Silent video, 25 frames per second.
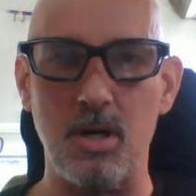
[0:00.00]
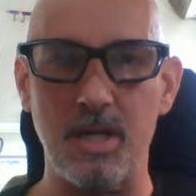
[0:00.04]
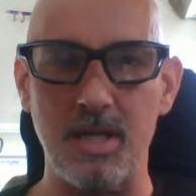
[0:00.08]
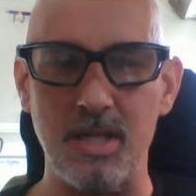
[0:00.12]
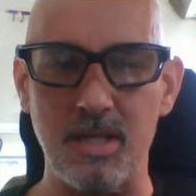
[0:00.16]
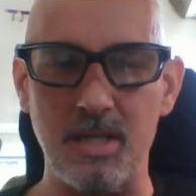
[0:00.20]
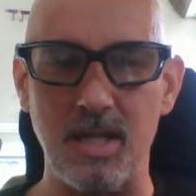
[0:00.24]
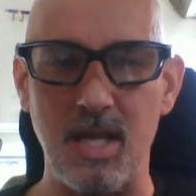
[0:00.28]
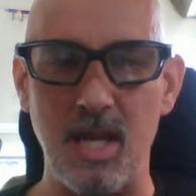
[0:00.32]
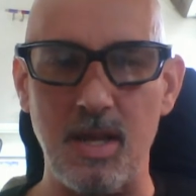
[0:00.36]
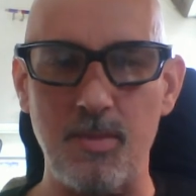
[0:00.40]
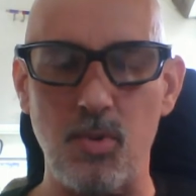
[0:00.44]

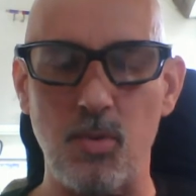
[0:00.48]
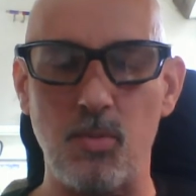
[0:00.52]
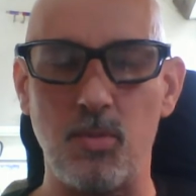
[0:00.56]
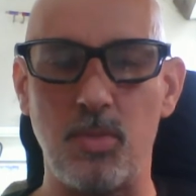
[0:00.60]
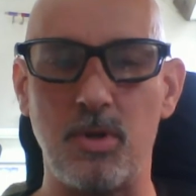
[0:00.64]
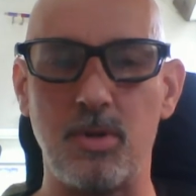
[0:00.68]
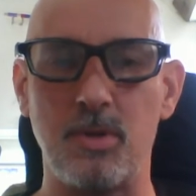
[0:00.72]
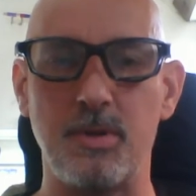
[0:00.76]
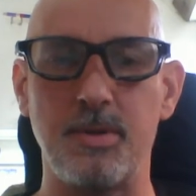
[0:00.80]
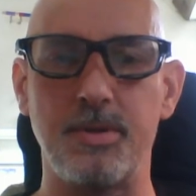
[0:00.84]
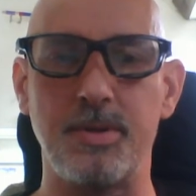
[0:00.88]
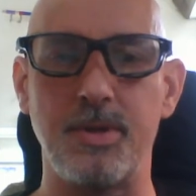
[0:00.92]

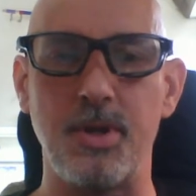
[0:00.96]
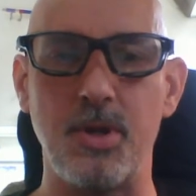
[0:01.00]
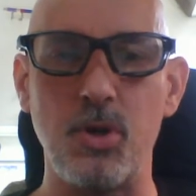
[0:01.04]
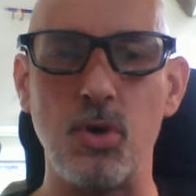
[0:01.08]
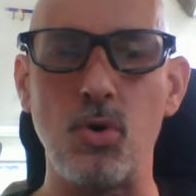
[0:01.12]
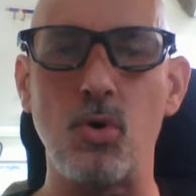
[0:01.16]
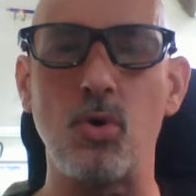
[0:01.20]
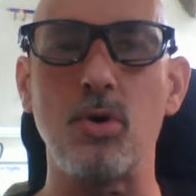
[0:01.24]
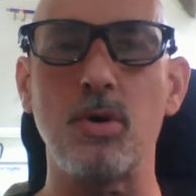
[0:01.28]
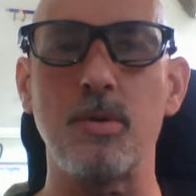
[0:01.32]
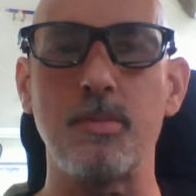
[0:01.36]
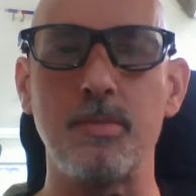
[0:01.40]
incapable, the
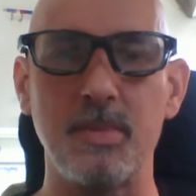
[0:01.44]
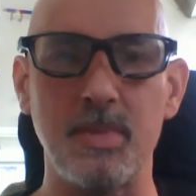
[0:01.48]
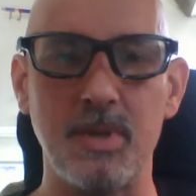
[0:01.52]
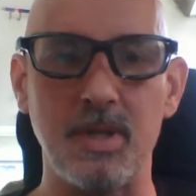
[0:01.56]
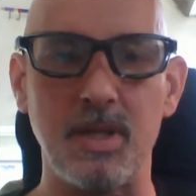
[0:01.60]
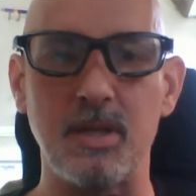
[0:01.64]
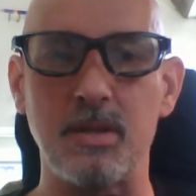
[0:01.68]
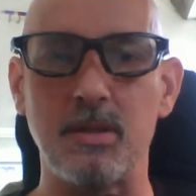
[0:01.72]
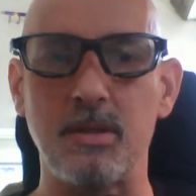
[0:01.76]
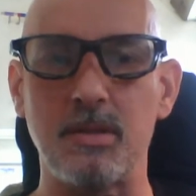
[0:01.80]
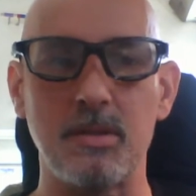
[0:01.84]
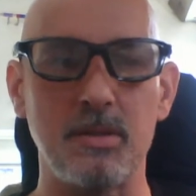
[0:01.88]
norm
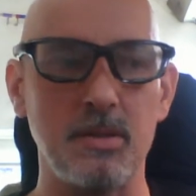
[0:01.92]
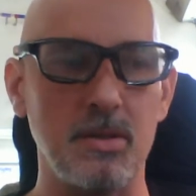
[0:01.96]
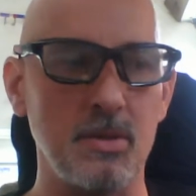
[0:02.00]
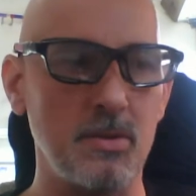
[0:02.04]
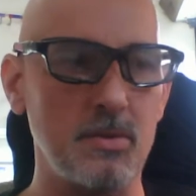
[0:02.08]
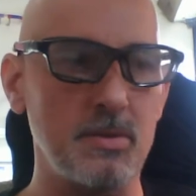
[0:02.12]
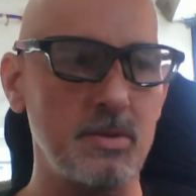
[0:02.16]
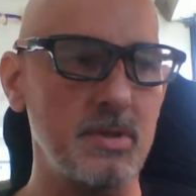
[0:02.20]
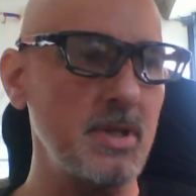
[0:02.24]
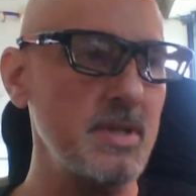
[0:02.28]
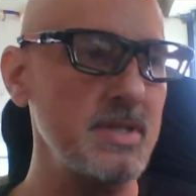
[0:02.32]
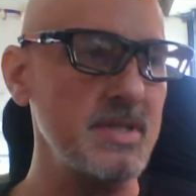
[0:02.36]
that
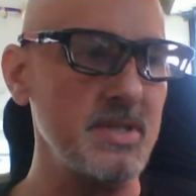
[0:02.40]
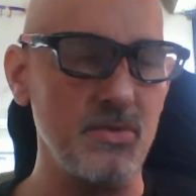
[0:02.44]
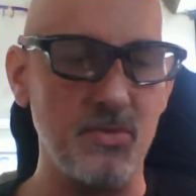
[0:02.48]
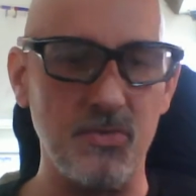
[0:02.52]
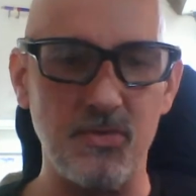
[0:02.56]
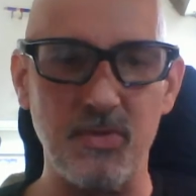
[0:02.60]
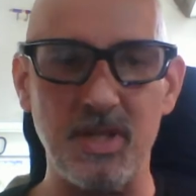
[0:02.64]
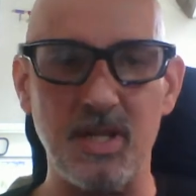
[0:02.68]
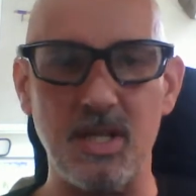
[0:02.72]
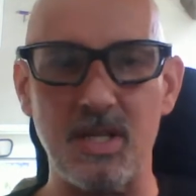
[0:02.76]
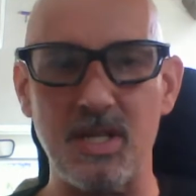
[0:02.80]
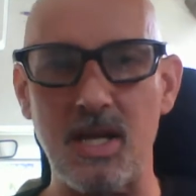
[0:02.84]
doesn't
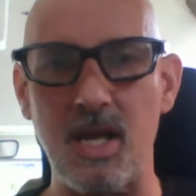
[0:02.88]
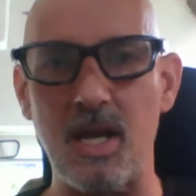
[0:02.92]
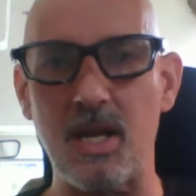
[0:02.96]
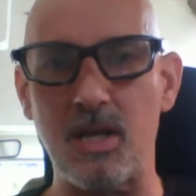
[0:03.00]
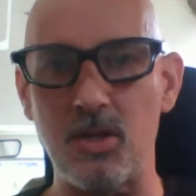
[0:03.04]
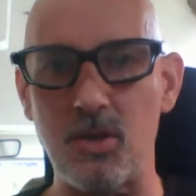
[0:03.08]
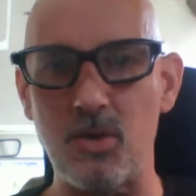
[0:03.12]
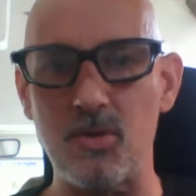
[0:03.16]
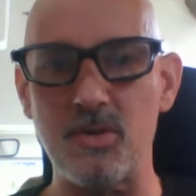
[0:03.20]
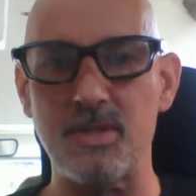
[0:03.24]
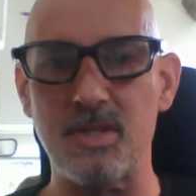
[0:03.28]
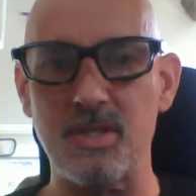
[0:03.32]
fit a
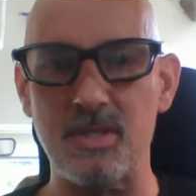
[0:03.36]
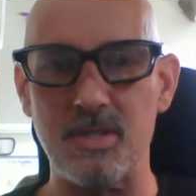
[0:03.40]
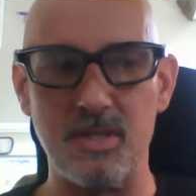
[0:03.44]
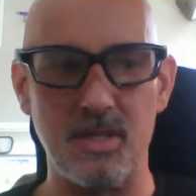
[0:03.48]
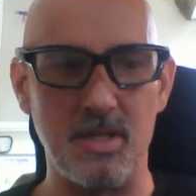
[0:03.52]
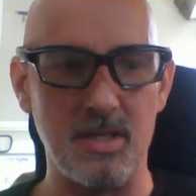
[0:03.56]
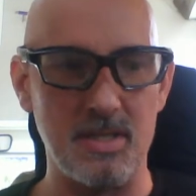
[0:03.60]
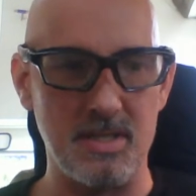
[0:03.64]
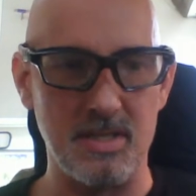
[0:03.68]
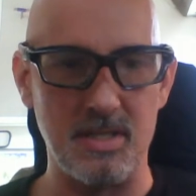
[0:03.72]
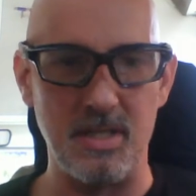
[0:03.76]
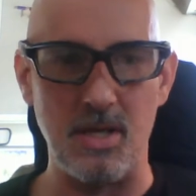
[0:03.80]
diagnosis
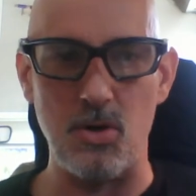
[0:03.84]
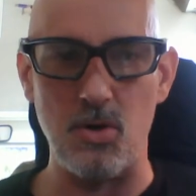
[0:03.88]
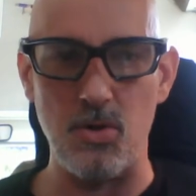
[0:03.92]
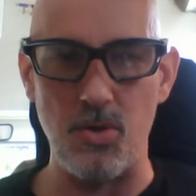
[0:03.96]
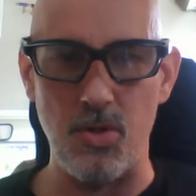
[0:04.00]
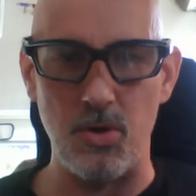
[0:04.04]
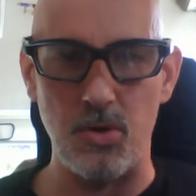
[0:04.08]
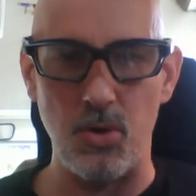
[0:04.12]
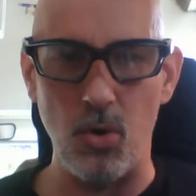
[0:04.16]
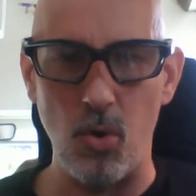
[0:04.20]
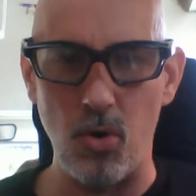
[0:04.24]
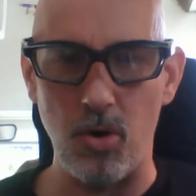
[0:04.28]
because they're
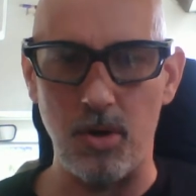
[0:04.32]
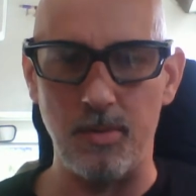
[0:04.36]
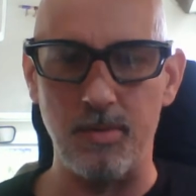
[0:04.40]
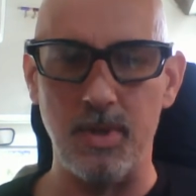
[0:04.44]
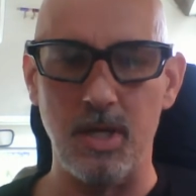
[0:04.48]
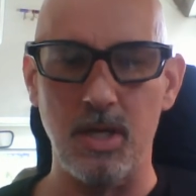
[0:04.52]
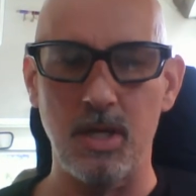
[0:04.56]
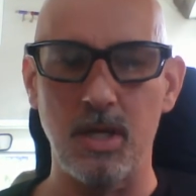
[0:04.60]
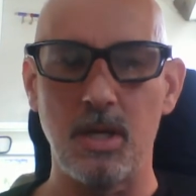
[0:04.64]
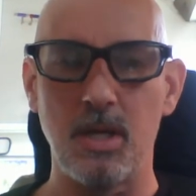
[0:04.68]
the norm.